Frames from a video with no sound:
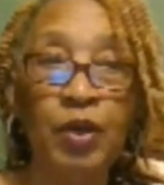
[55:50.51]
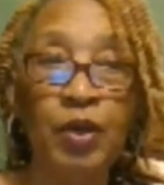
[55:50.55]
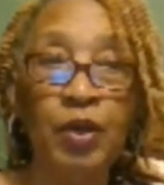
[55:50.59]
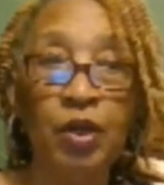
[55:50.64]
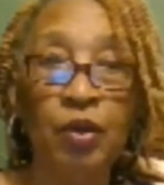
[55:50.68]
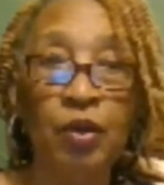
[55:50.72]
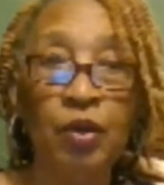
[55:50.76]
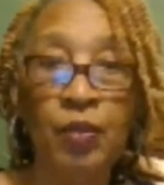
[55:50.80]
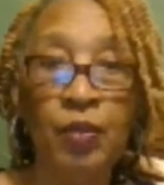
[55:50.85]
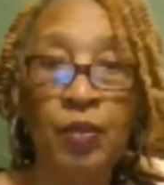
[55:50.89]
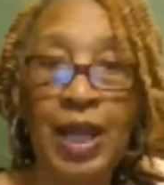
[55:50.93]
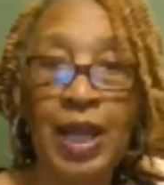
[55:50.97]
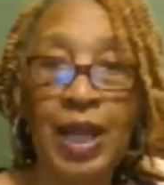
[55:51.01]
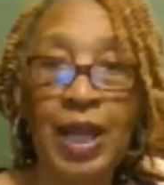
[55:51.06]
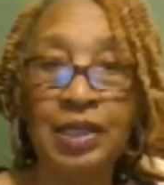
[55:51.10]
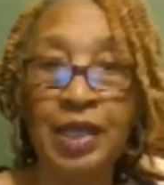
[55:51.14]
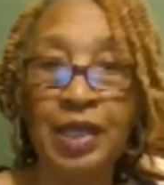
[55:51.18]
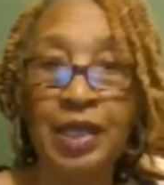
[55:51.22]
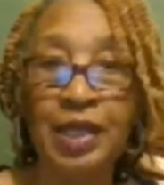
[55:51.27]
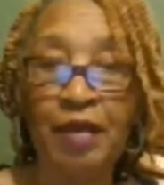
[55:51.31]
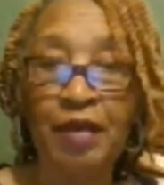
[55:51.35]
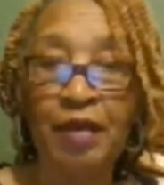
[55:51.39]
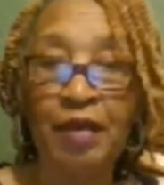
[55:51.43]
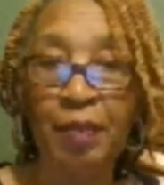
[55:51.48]
Where's
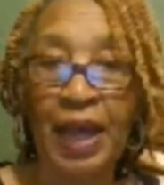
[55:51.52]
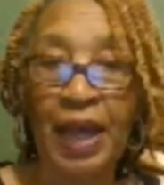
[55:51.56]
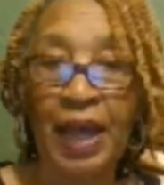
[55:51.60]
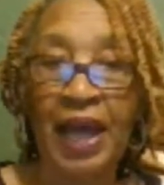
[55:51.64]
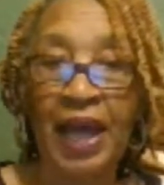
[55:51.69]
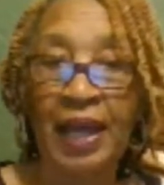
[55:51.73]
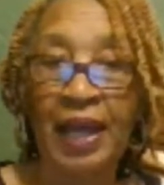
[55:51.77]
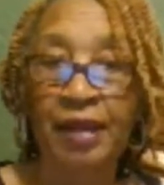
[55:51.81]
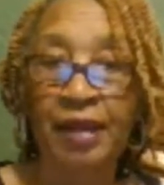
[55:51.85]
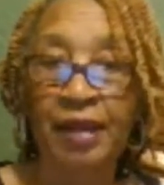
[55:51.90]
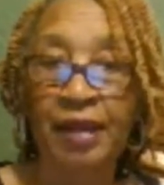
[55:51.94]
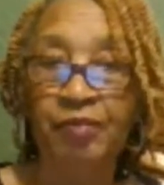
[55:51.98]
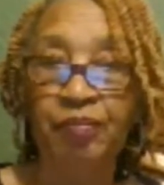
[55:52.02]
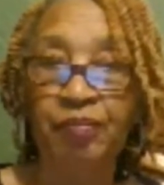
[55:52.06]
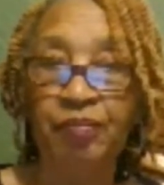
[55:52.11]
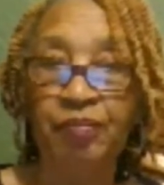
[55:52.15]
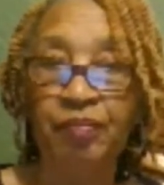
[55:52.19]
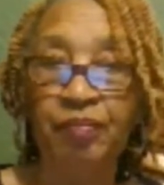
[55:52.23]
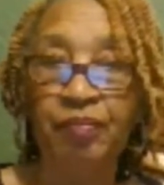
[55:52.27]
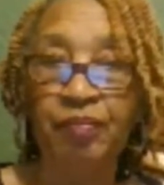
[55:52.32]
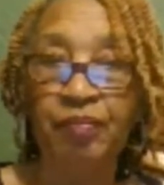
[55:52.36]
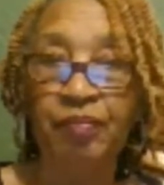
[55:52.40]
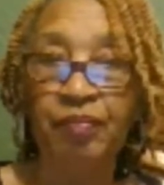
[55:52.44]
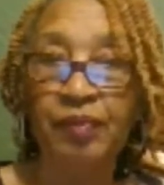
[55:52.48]
everybody?
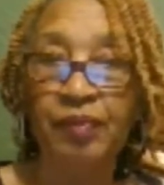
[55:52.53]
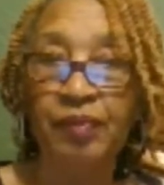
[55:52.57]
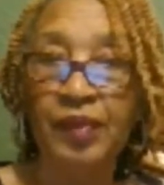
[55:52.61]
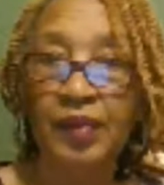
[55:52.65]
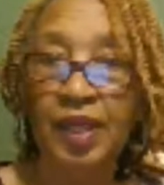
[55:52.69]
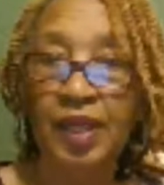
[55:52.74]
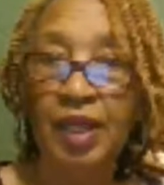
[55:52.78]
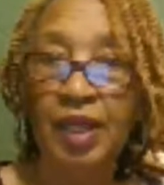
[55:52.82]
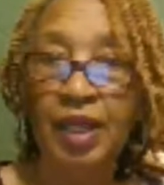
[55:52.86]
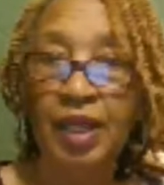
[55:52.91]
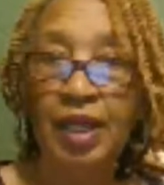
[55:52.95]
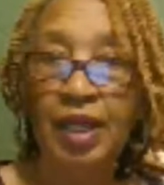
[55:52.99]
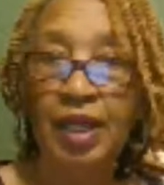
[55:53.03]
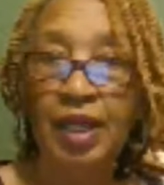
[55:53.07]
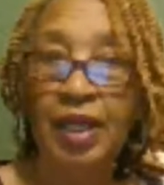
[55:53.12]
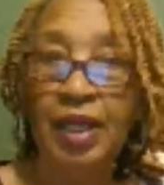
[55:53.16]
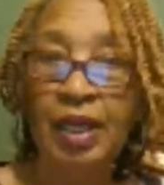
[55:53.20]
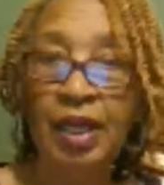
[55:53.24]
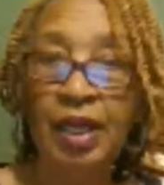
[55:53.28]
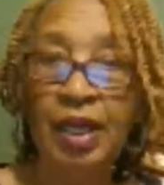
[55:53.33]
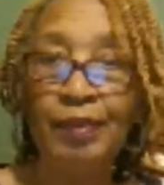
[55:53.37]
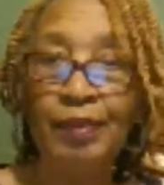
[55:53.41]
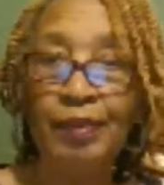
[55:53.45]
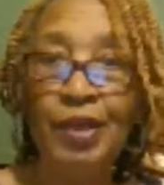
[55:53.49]
Come
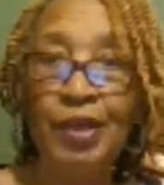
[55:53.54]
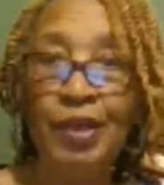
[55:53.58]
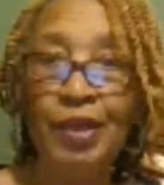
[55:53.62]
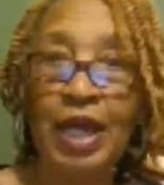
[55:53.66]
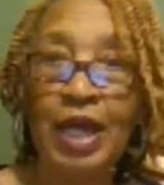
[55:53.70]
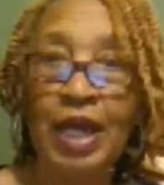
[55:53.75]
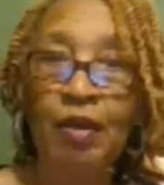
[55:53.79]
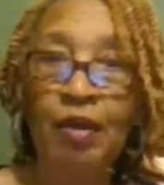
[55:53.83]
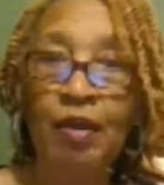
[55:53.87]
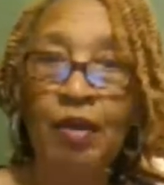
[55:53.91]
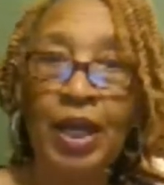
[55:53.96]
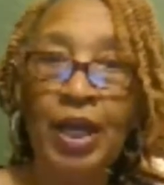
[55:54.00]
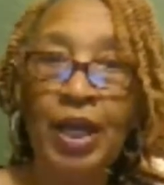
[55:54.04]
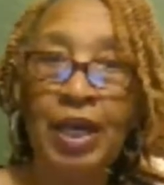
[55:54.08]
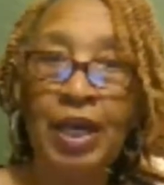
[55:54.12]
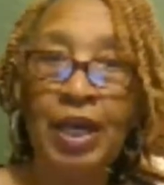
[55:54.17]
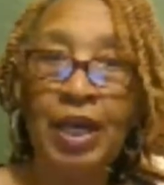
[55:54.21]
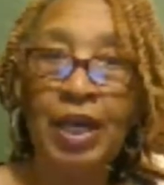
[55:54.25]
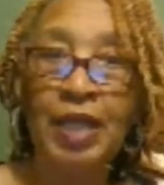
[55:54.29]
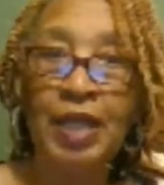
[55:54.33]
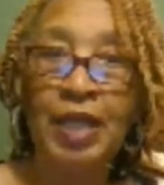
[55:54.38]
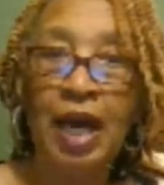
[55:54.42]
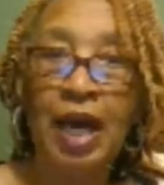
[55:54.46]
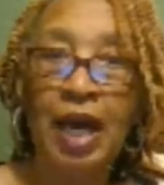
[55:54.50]
on now, wake up,
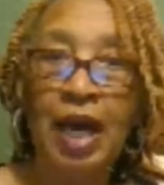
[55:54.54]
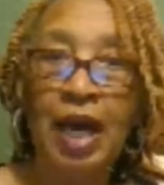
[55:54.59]
y'all.